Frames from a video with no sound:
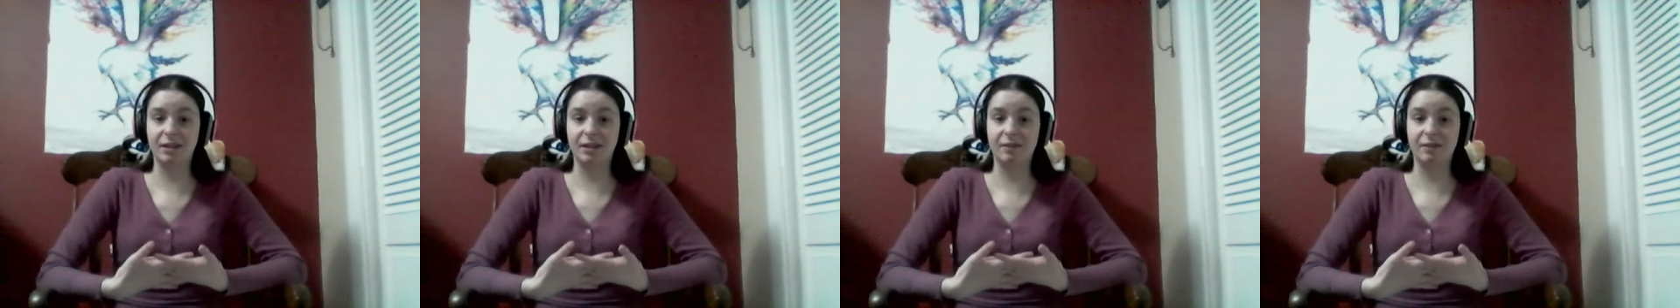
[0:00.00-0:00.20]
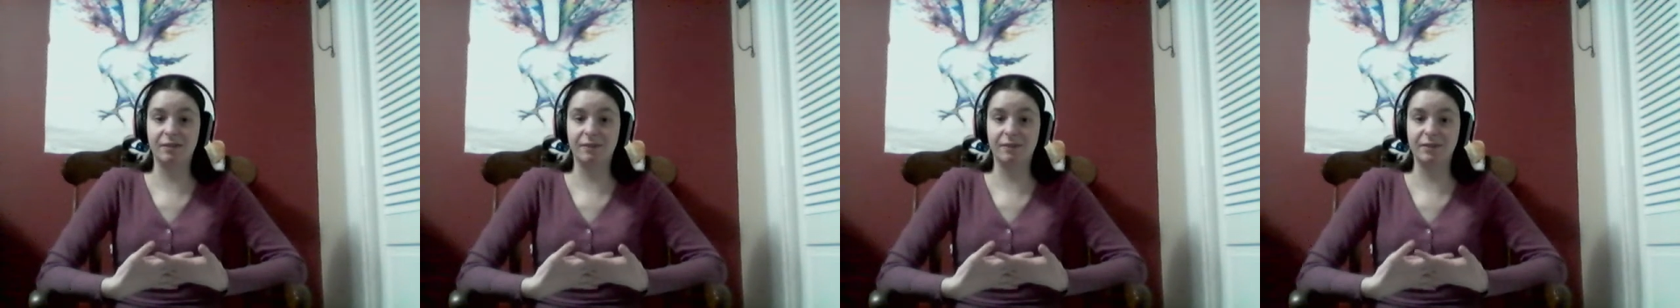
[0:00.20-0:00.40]

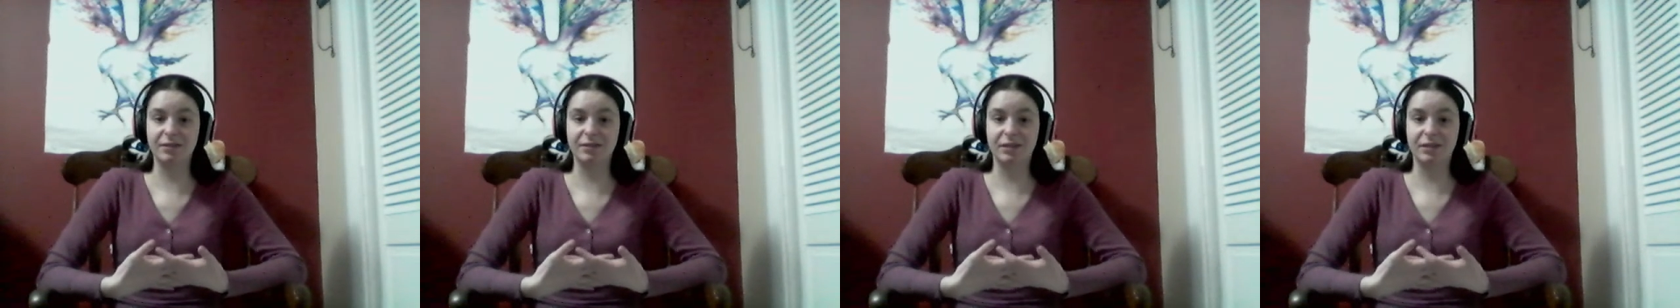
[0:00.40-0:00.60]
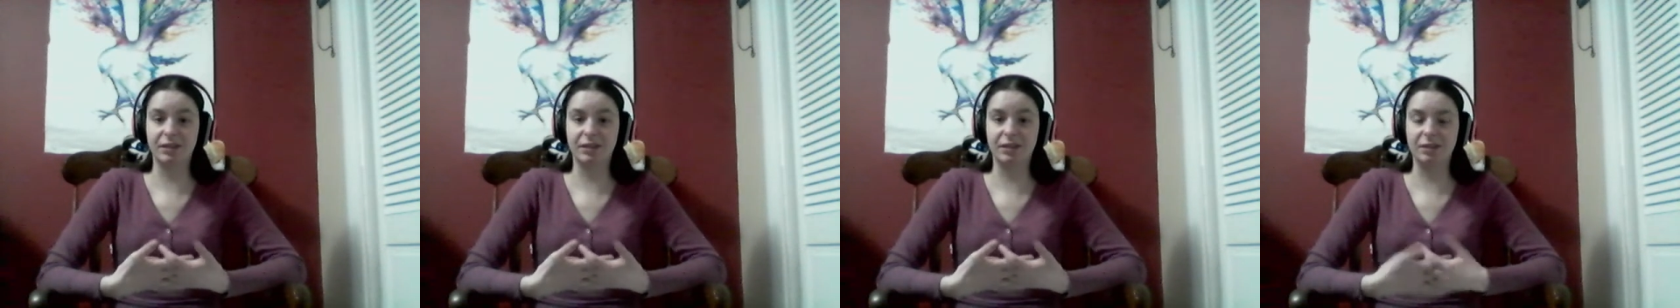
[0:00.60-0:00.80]
it feels
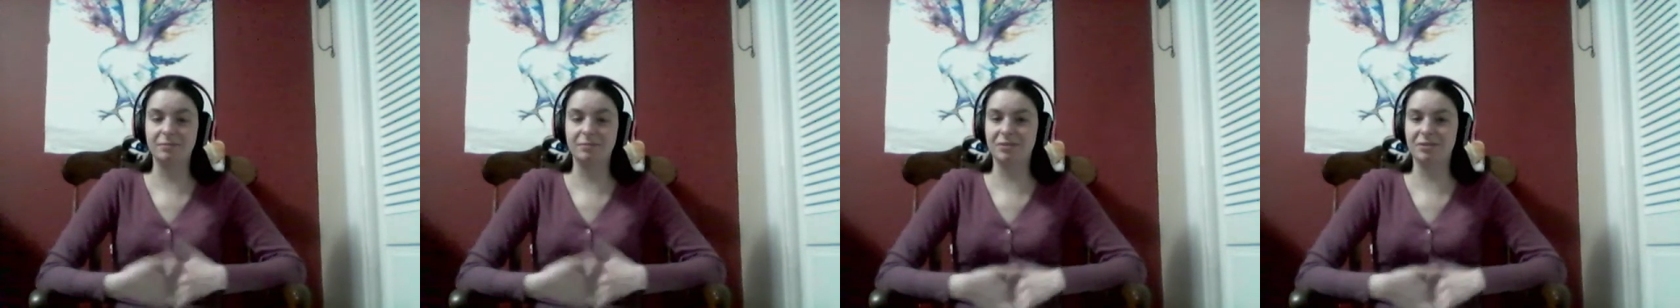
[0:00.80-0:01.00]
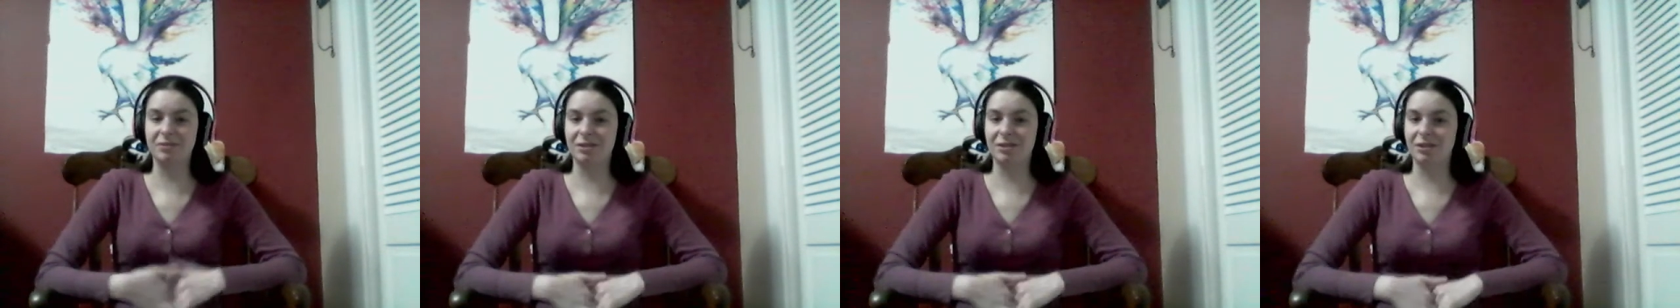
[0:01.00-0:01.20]
like he
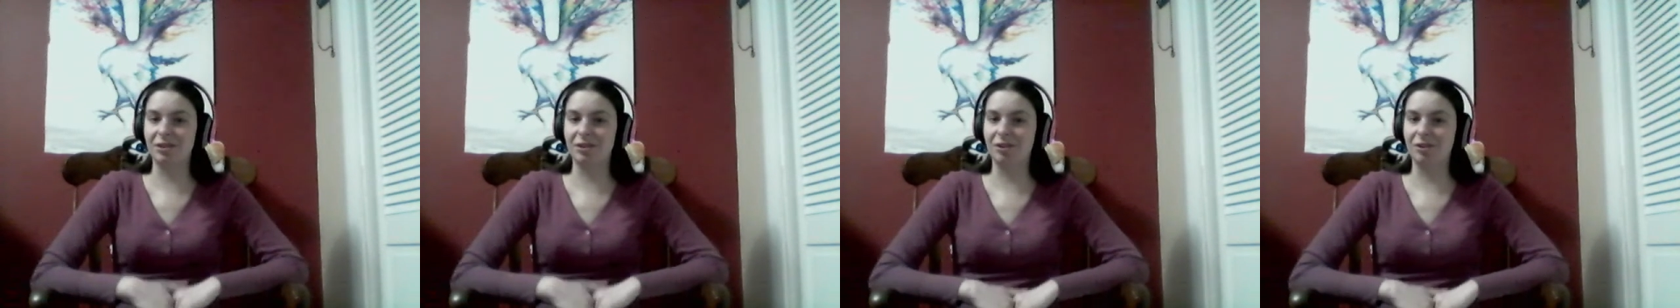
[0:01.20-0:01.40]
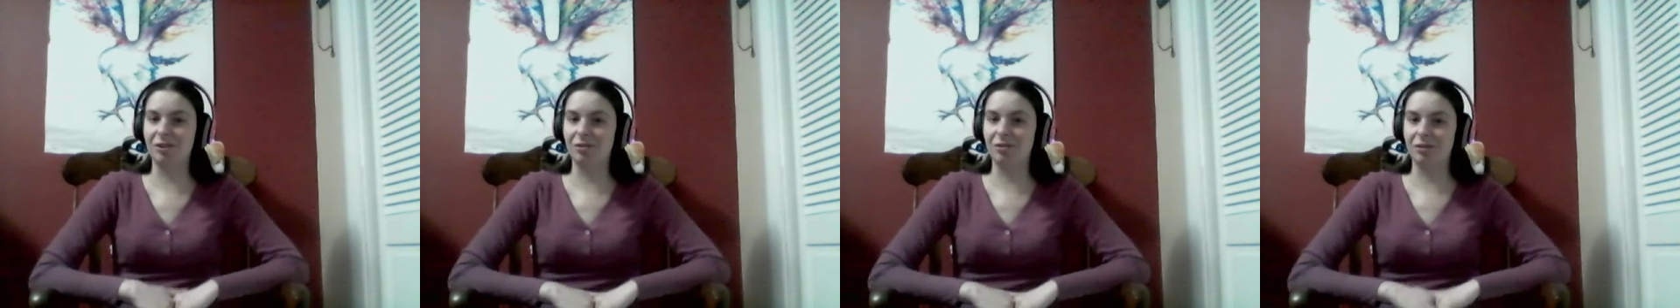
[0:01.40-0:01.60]
was starting to
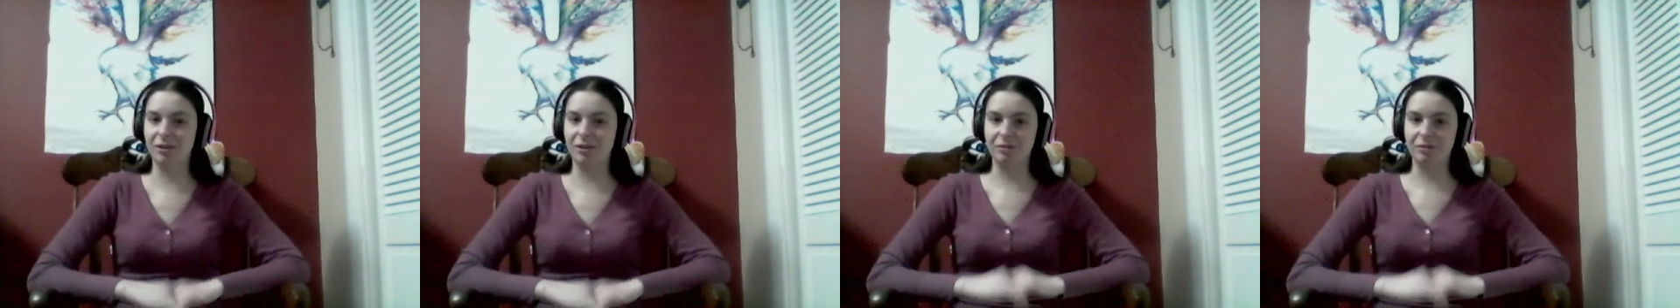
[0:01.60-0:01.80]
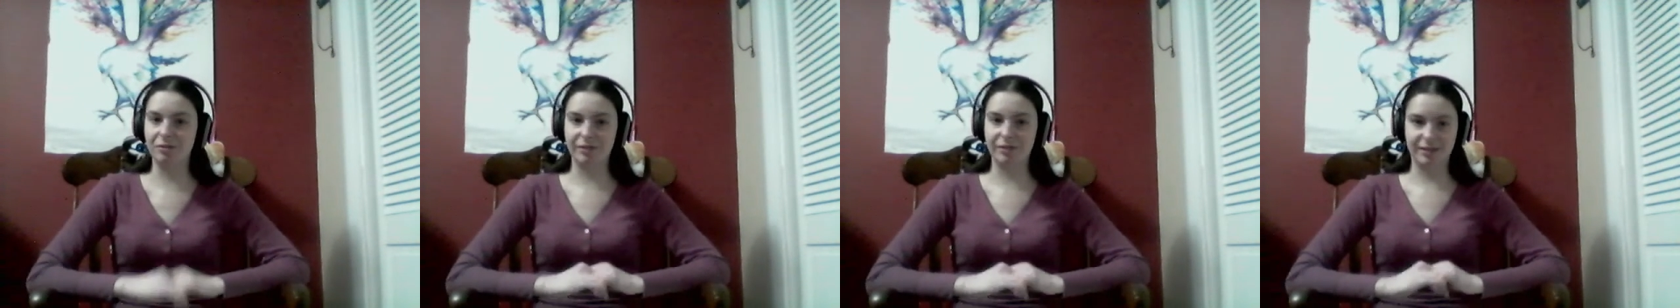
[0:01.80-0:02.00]
go a
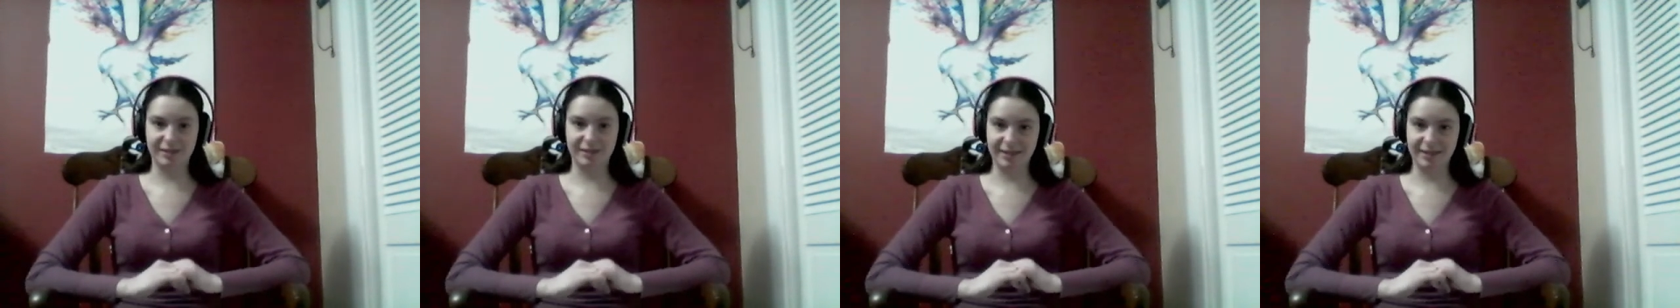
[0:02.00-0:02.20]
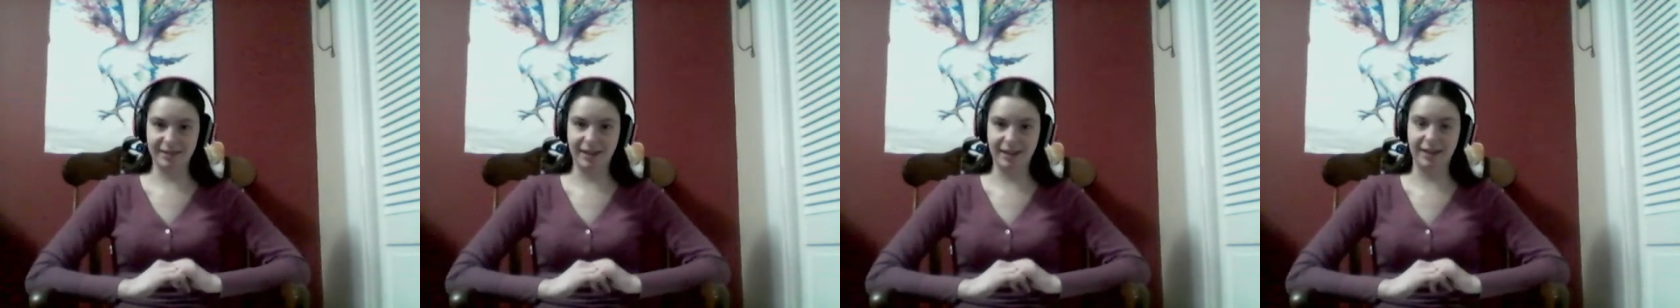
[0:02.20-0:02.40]
little
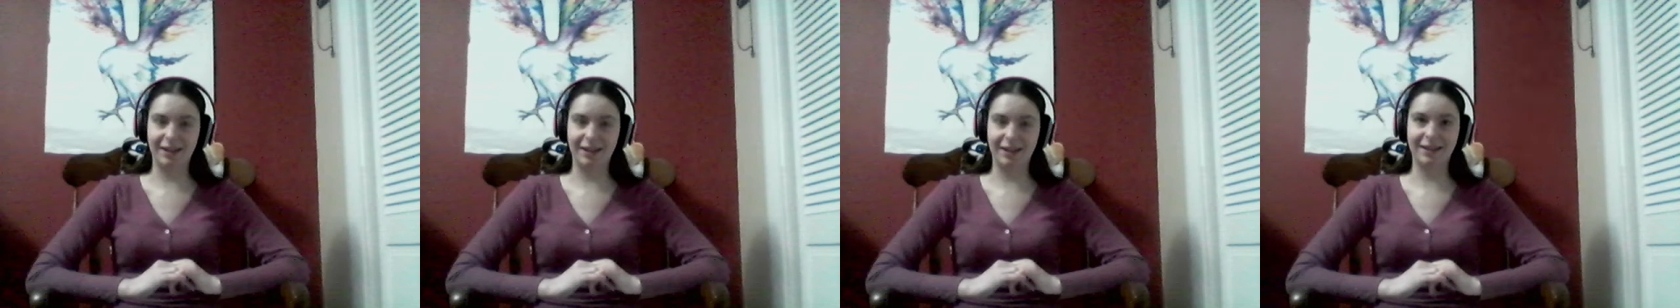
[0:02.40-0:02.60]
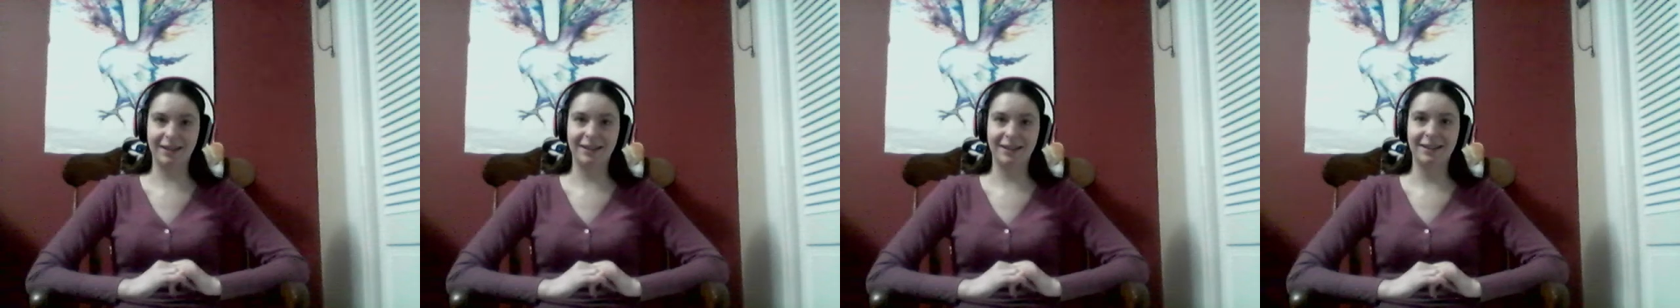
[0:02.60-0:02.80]

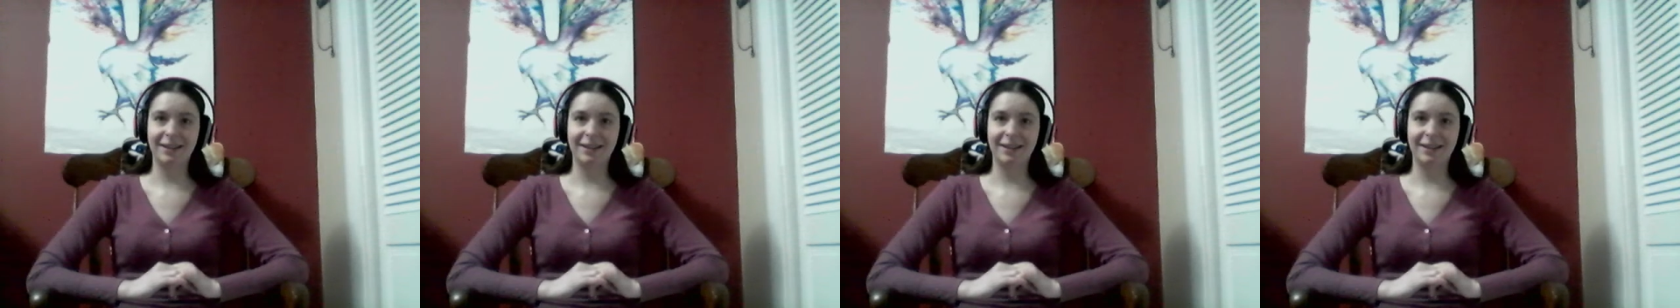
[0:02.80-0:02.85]
insane.